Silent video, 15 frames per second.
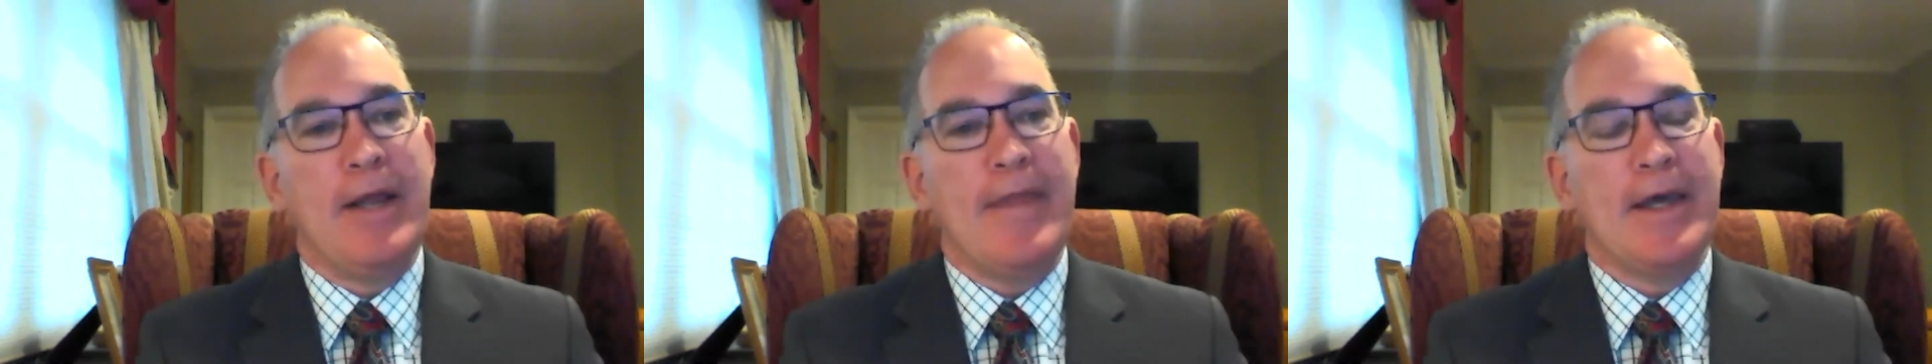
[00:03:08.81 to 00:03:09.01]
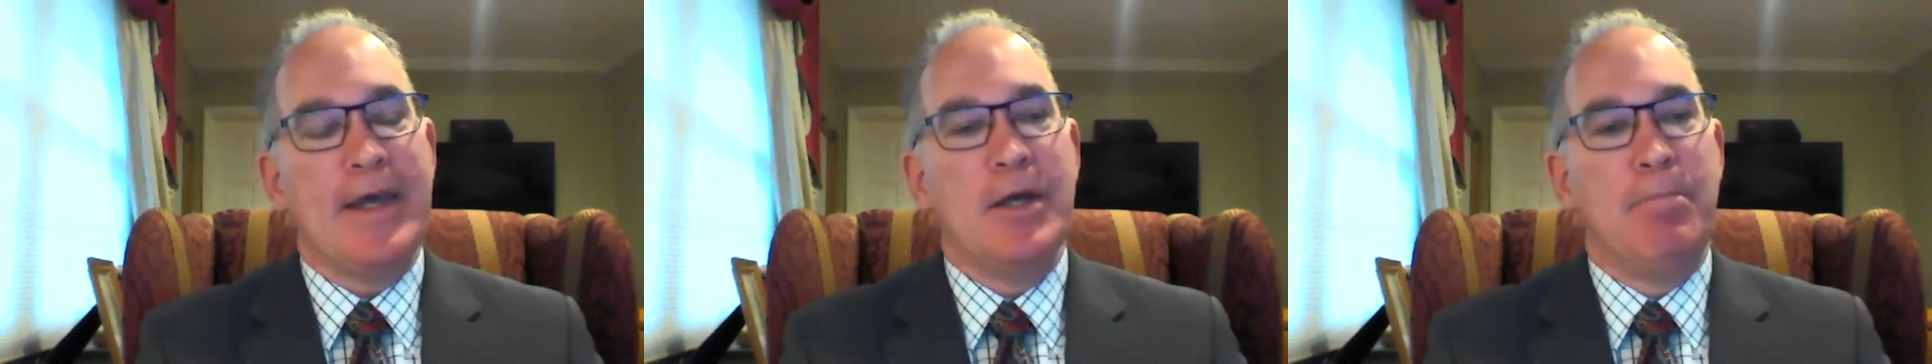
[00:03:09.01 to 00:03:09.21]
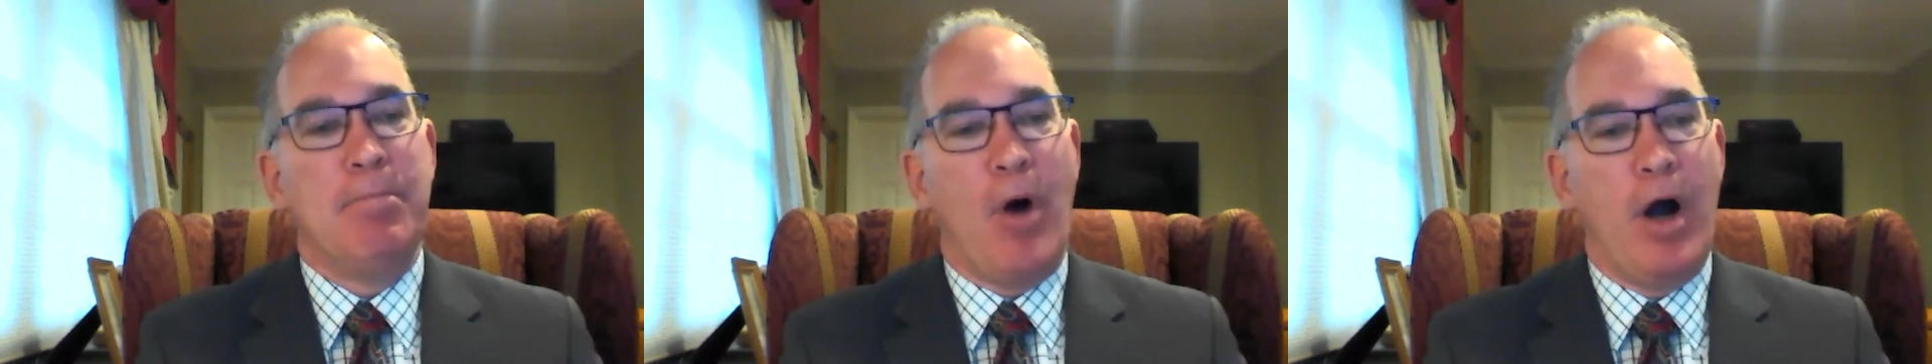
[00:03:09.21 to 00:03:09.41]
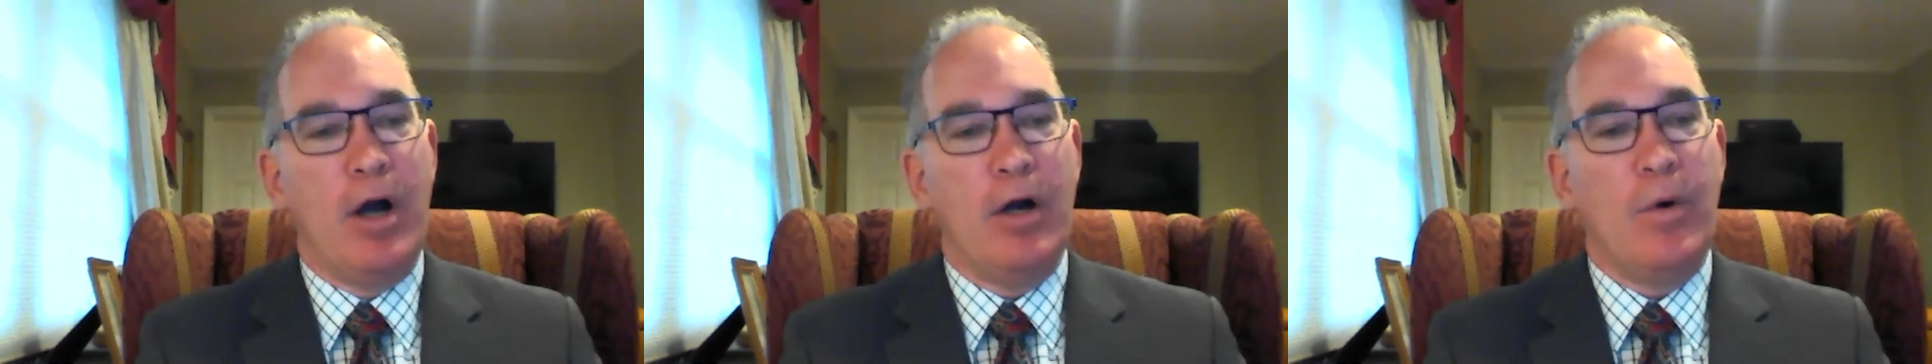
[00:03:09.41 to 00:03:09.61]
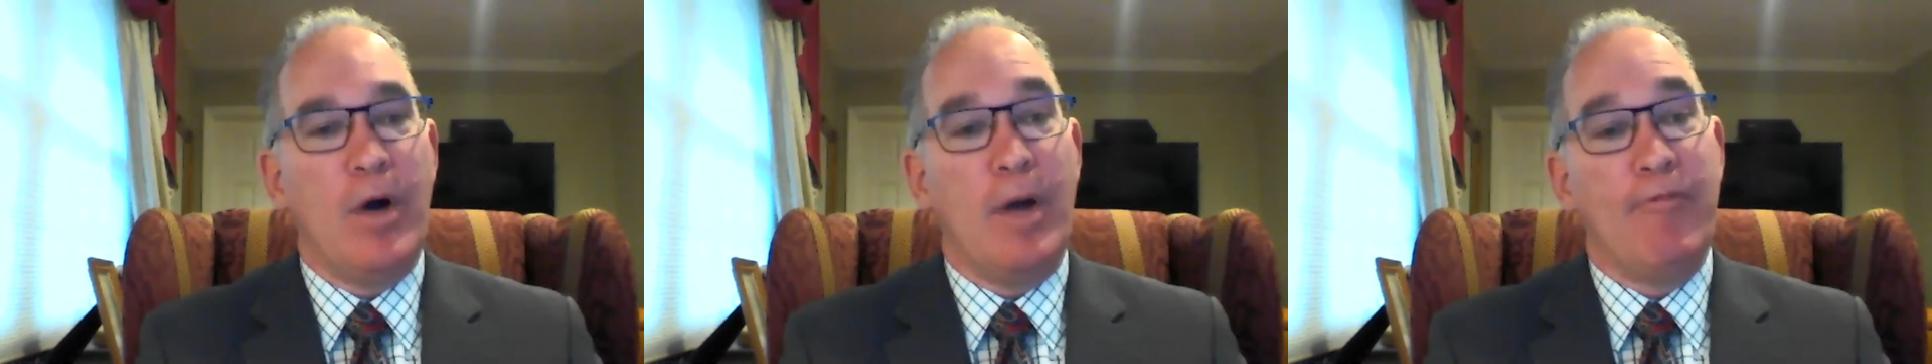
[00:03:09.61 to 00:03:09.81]
they could borrow
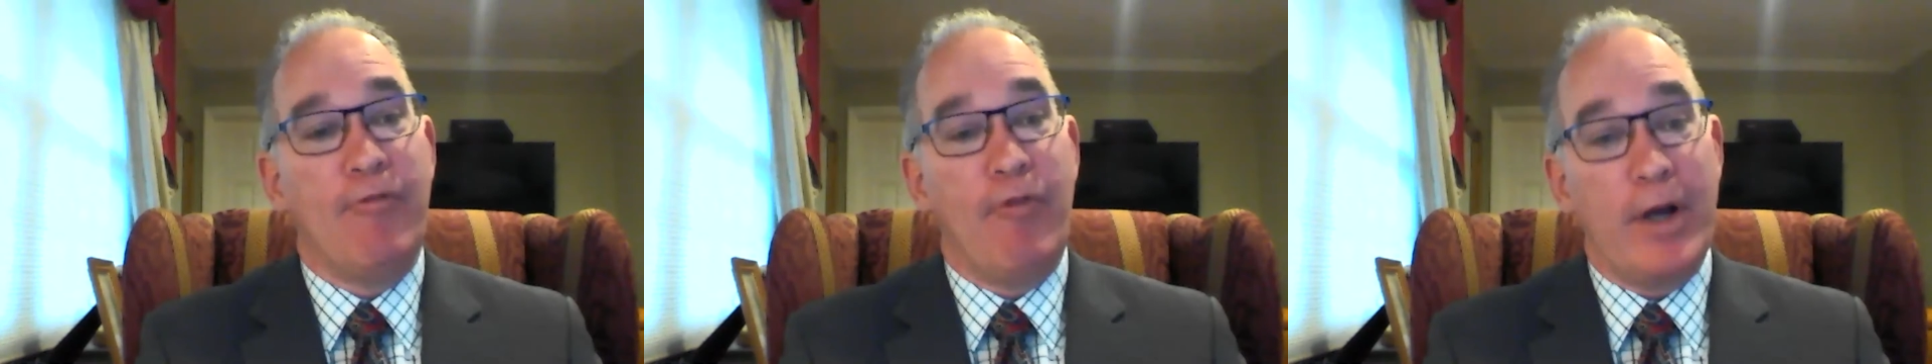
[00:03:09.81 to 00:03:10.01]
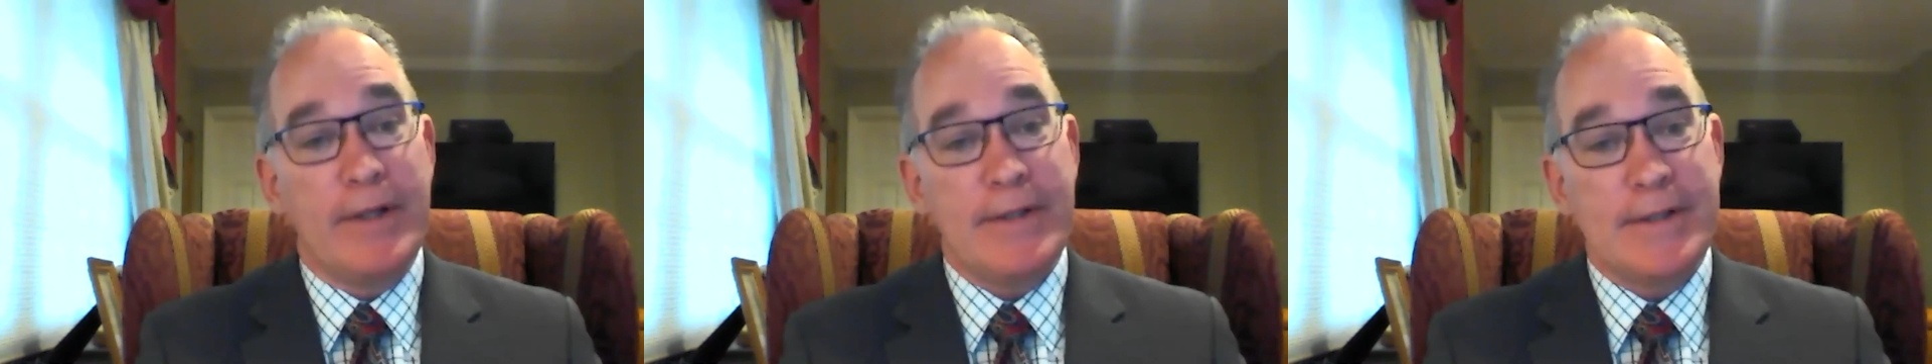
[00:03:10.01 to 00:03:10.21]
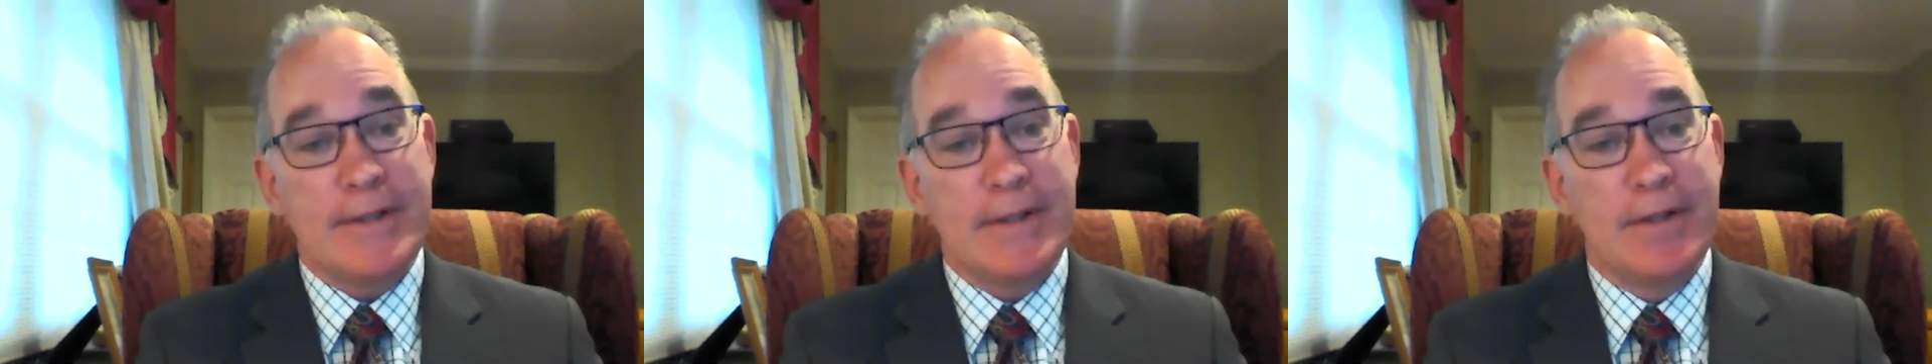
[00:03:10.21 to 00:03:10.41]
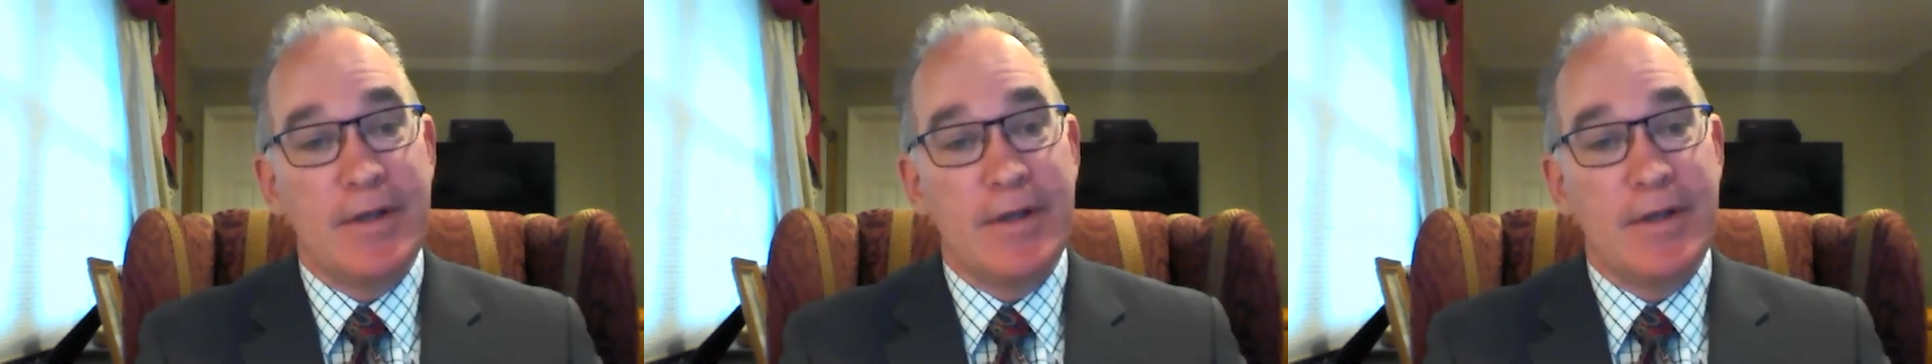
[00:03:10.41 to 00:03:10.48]
up front.